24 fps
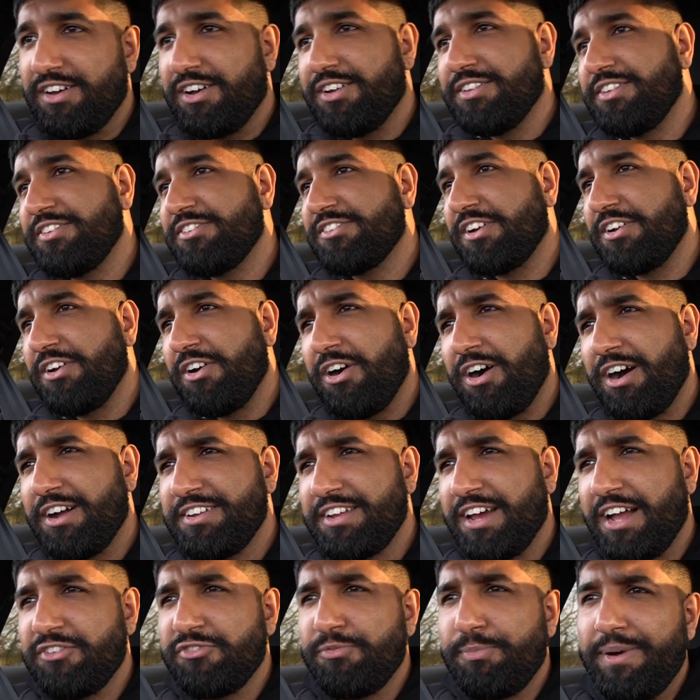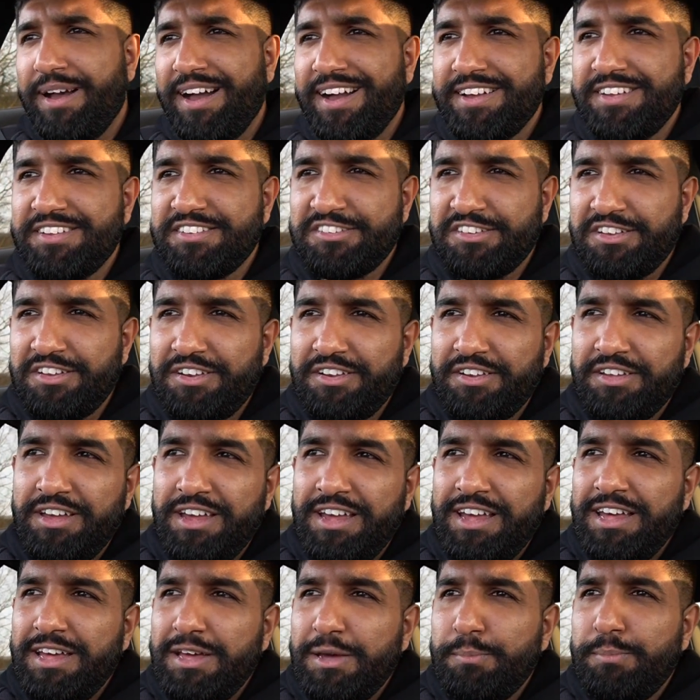on these kind of hot hatchbacks and
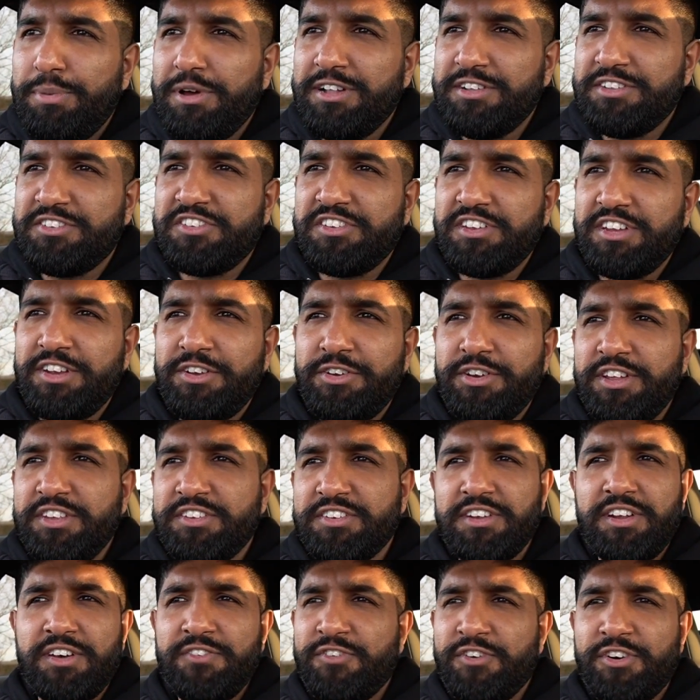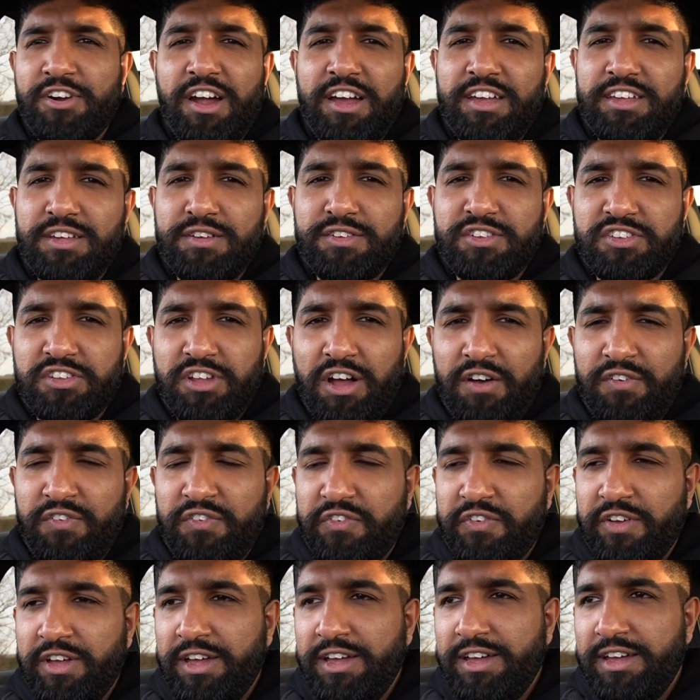build series and a variety of
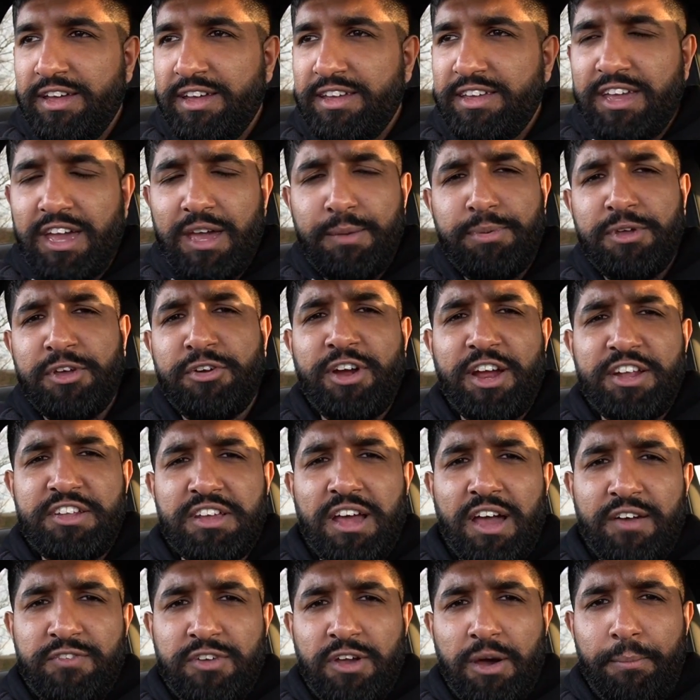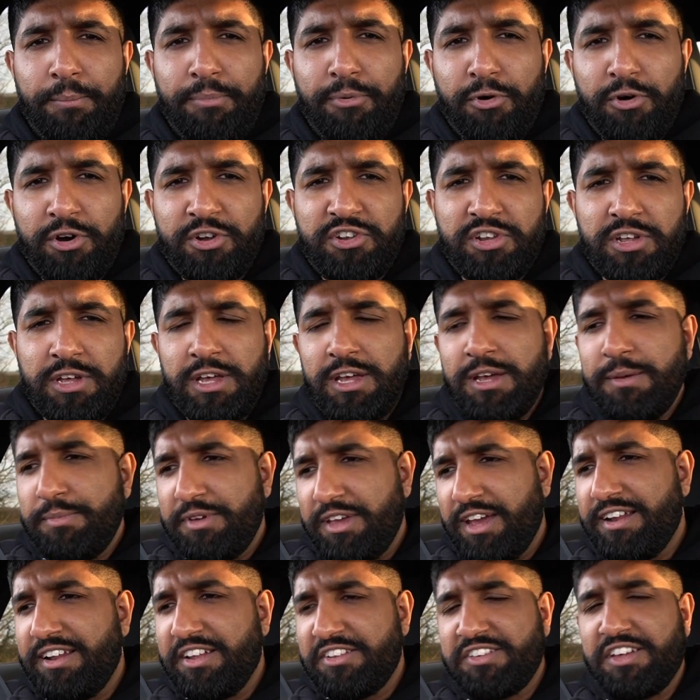stuff. Yeah, it'd be great to have you on board. But
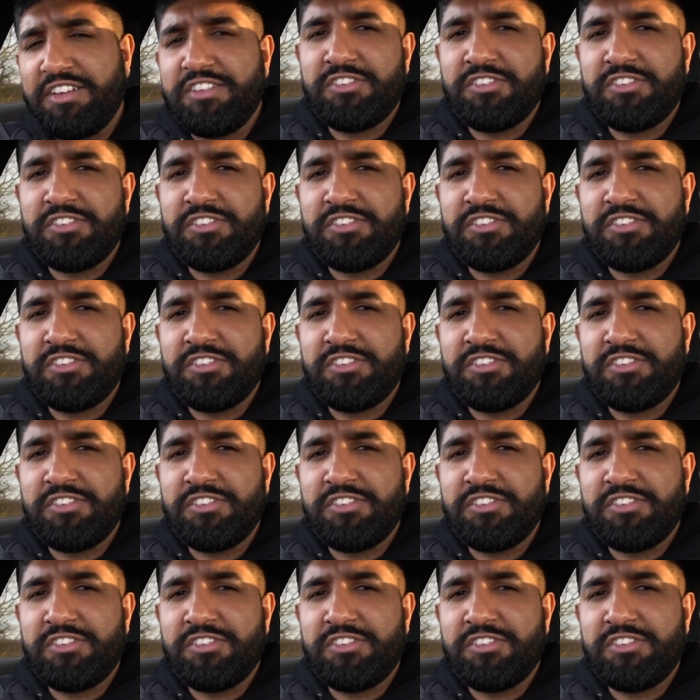yeah, let's get